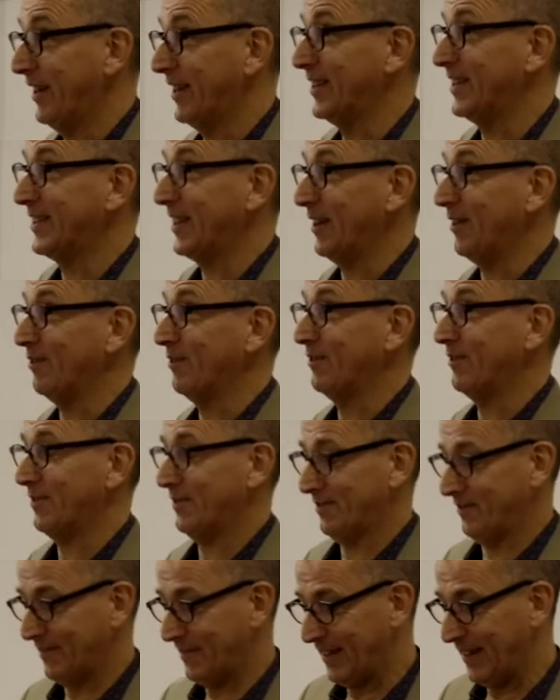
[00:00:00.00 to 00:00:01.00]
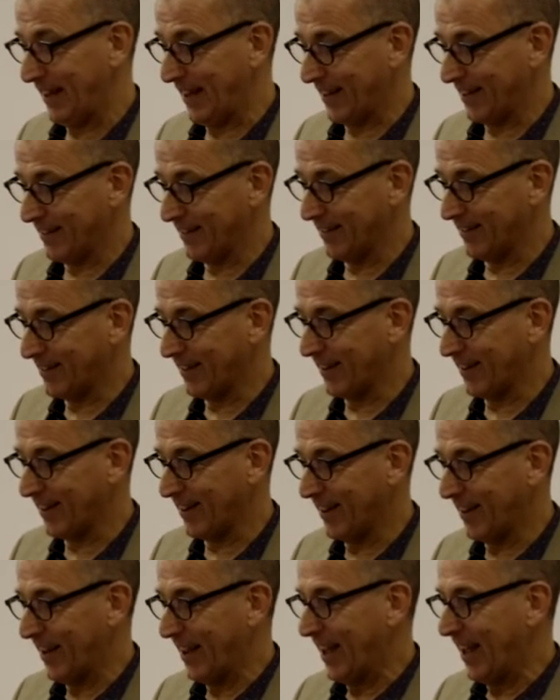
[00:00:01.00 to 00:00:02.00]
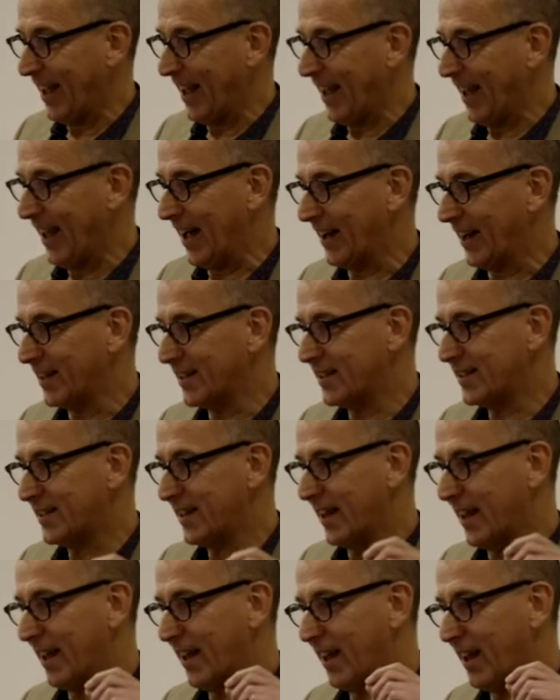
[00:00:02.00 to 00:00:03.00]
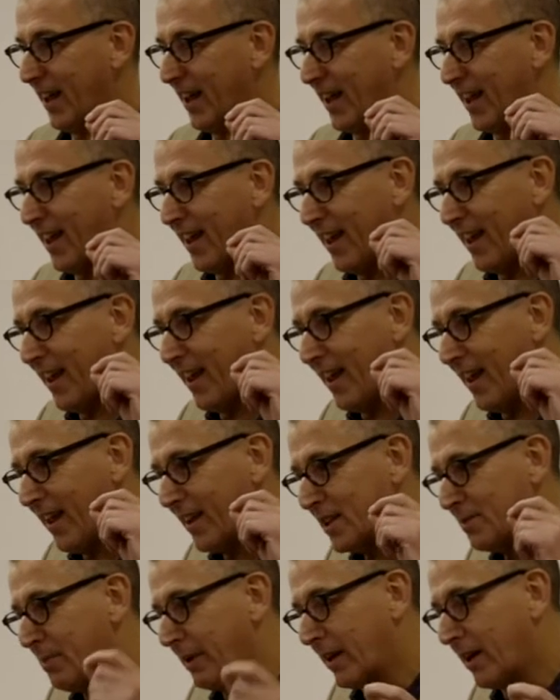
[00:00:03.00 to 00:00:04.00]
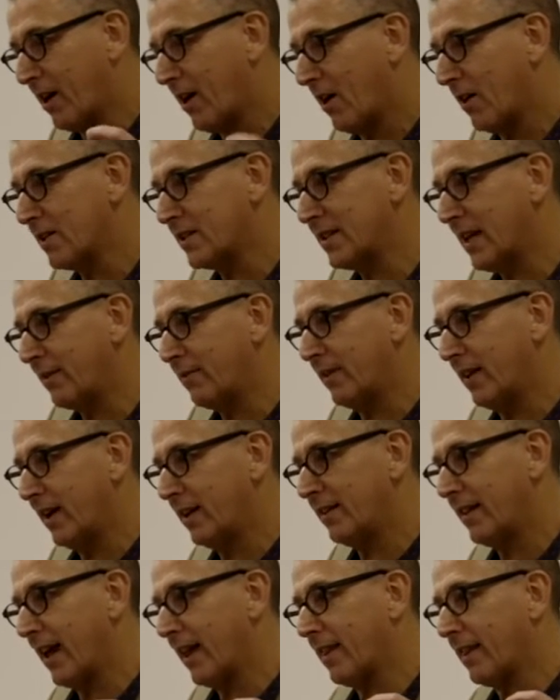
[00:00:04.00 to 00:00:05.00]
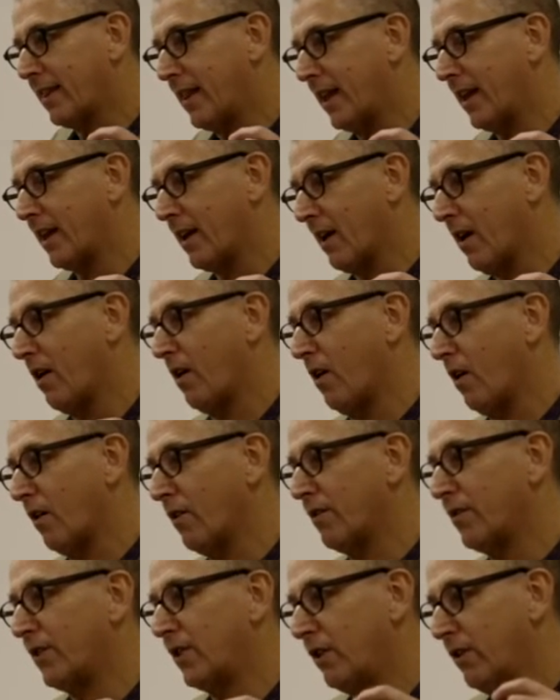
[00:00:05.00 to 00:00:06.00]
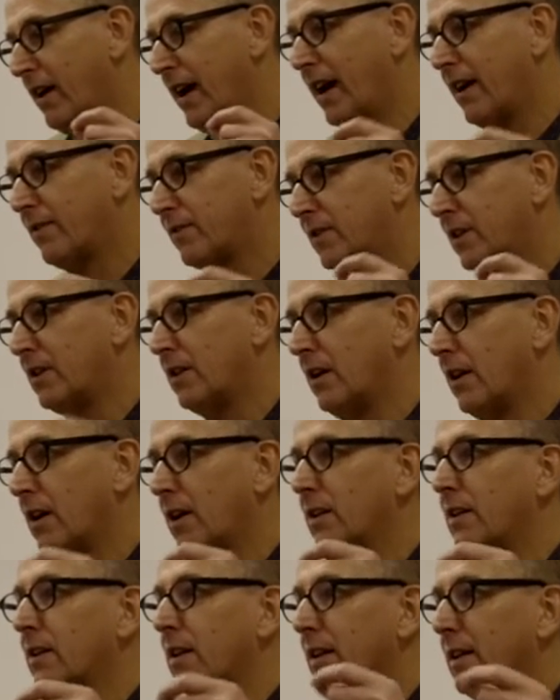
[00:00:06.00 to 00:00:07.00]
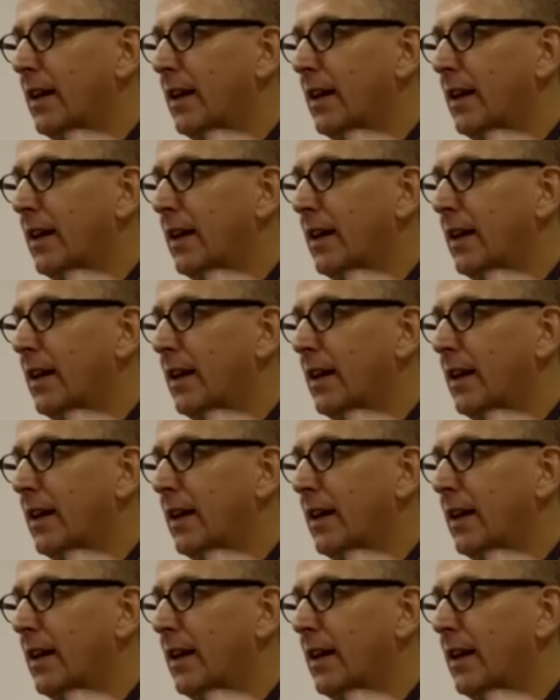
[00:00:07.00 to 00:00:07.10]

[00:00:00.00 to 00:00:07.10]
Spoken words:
in itself, and it's because they've learned that thing of you have to learn the